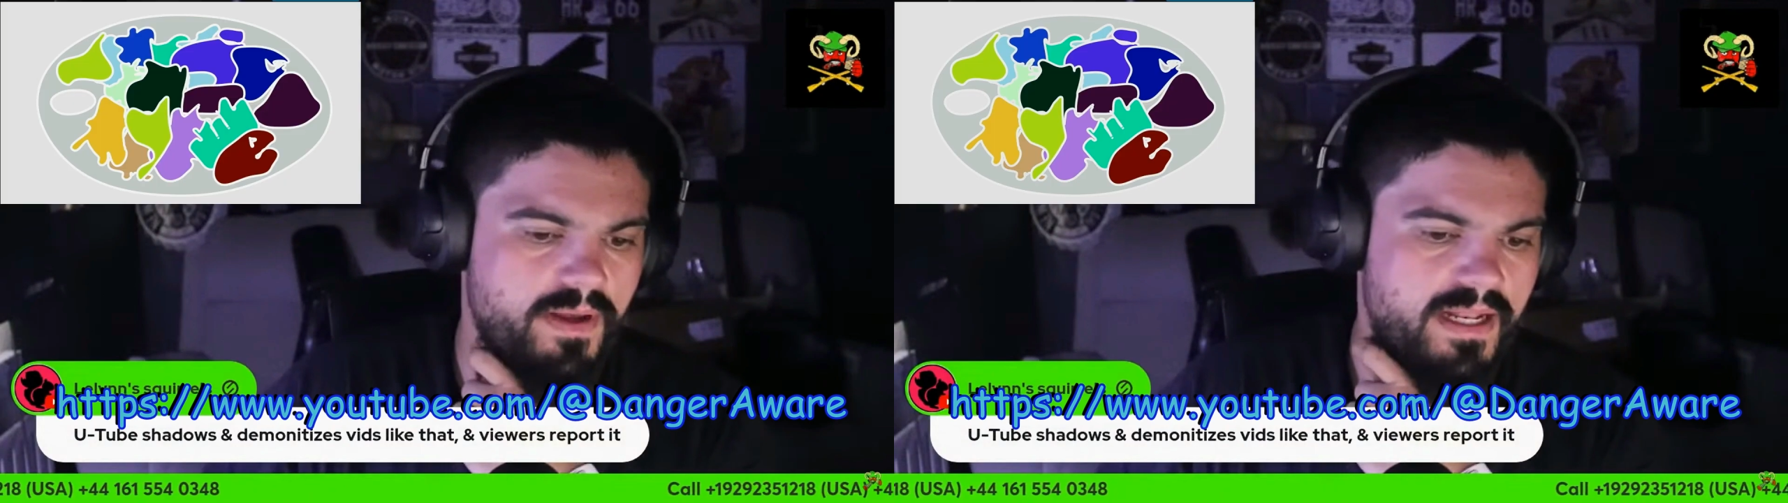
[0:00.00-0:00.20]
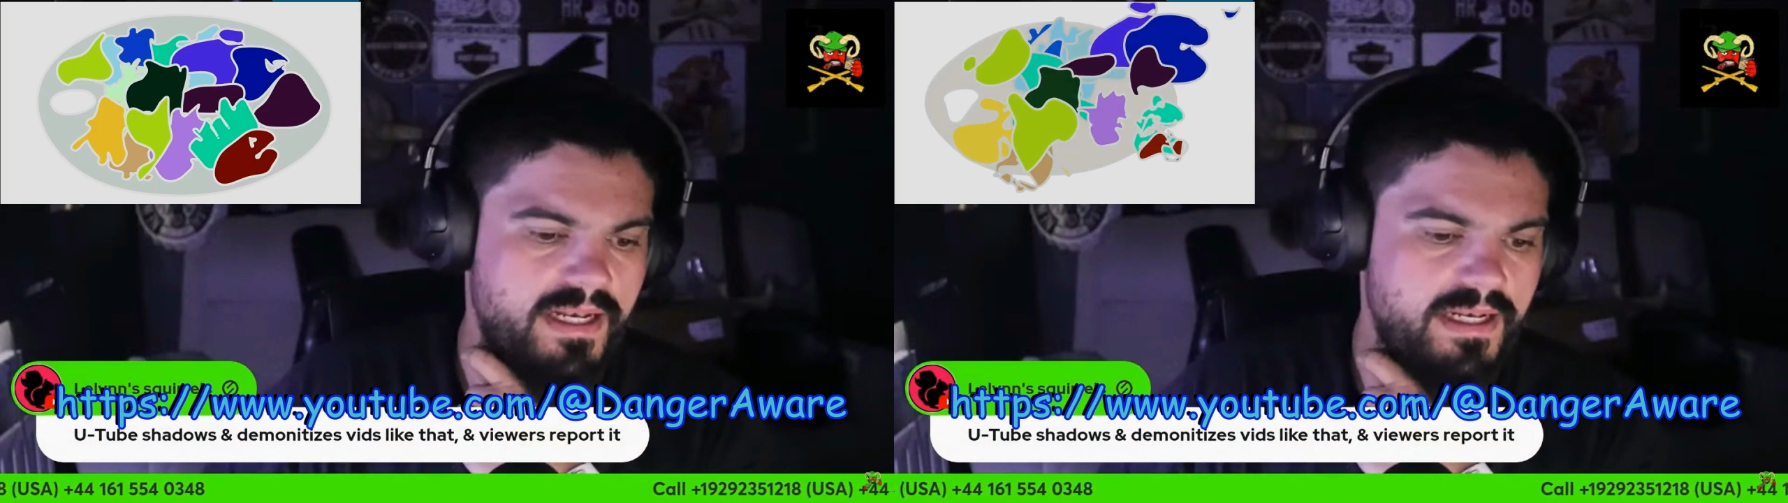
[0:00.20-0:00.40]

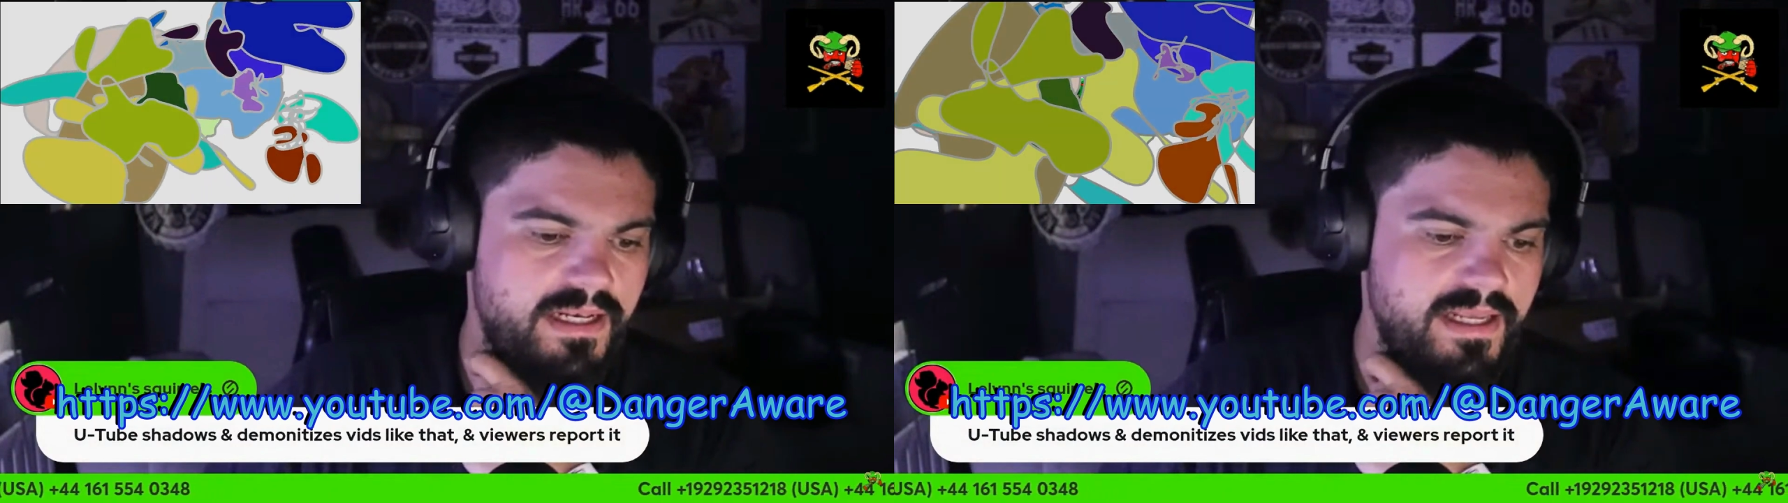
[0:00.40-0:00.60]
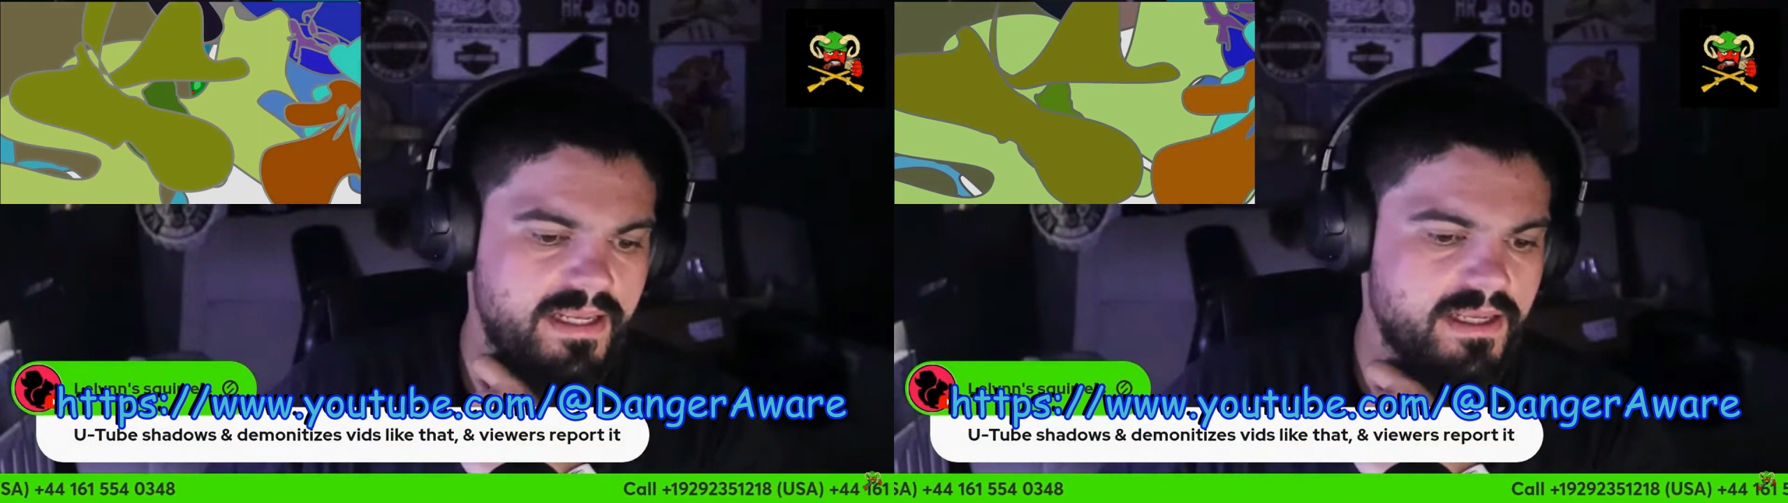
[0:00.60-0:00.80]
a
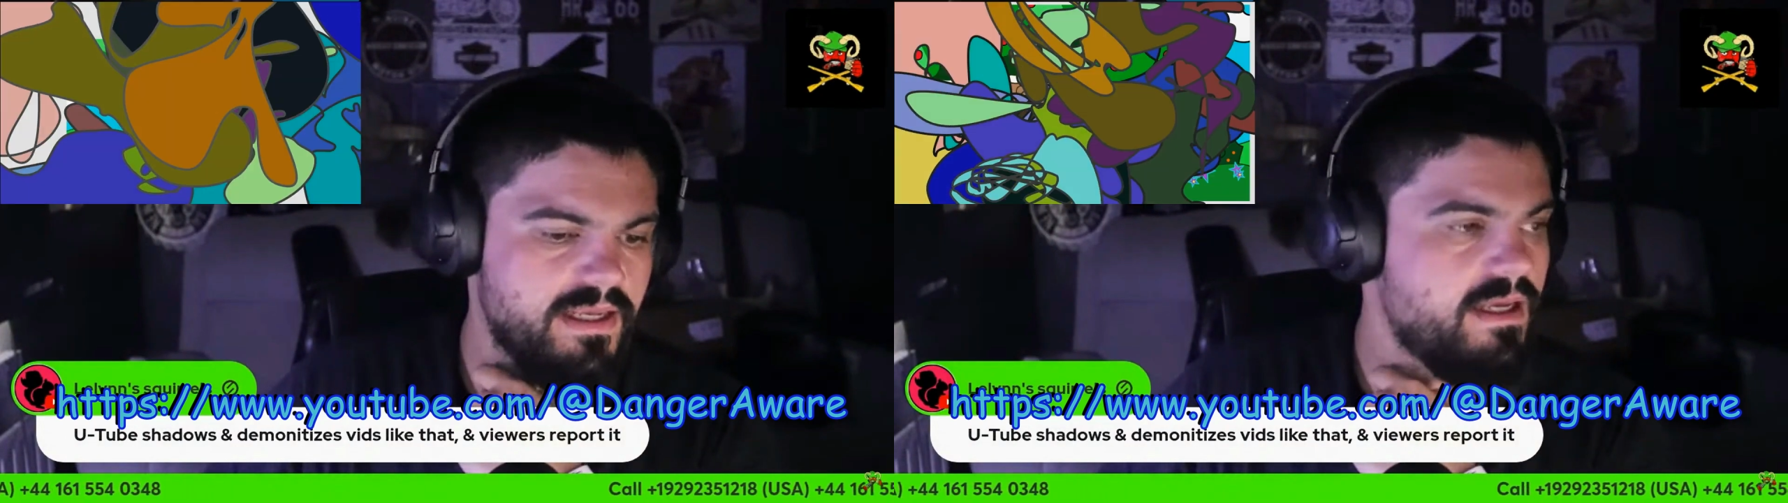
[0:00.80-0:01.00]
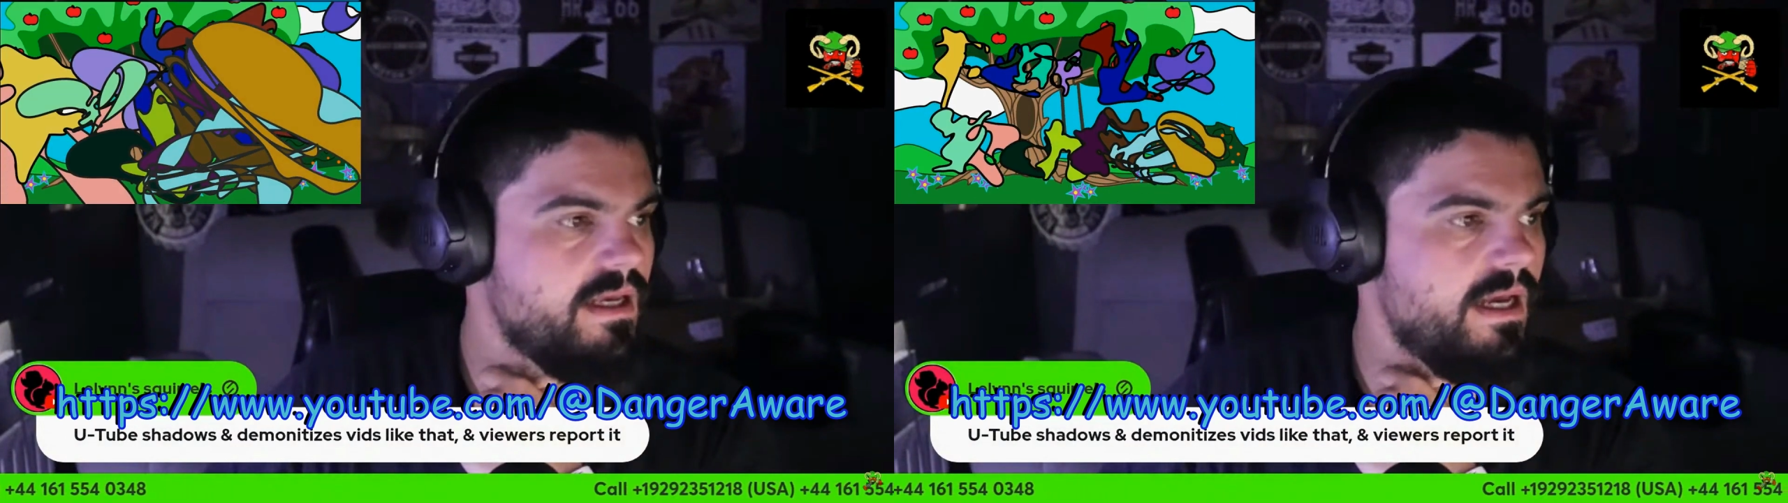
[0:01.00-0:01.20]

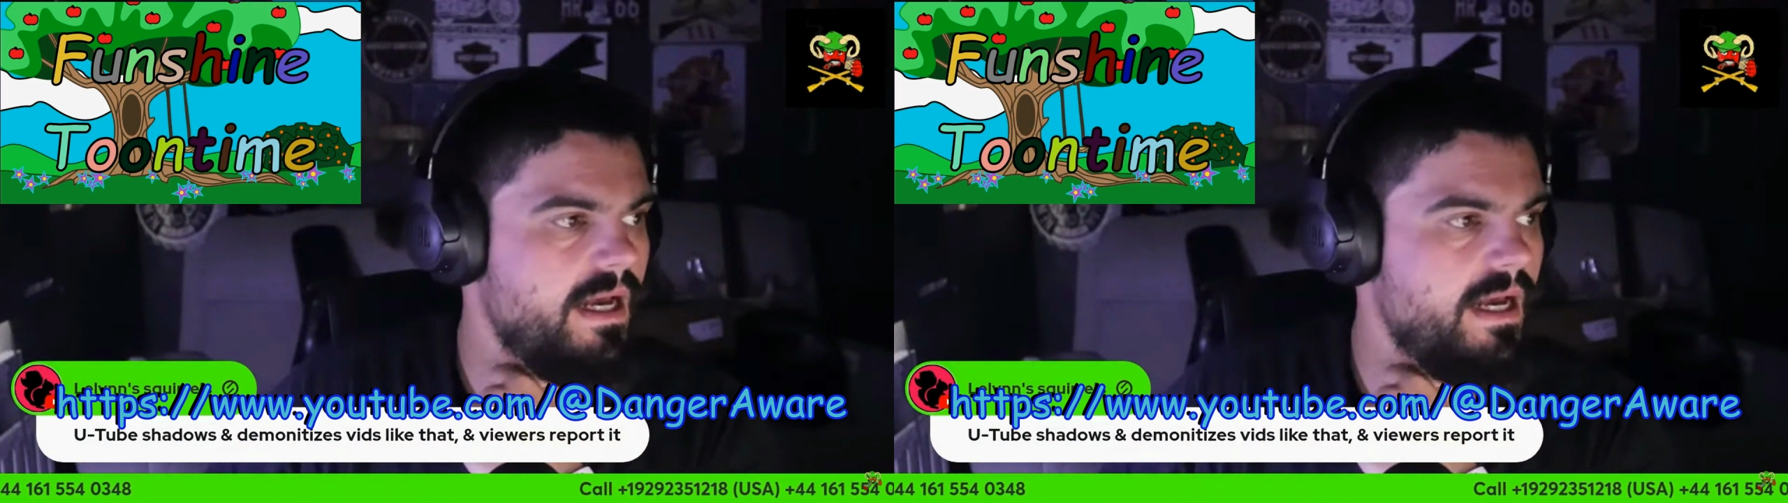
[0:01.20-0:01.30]
link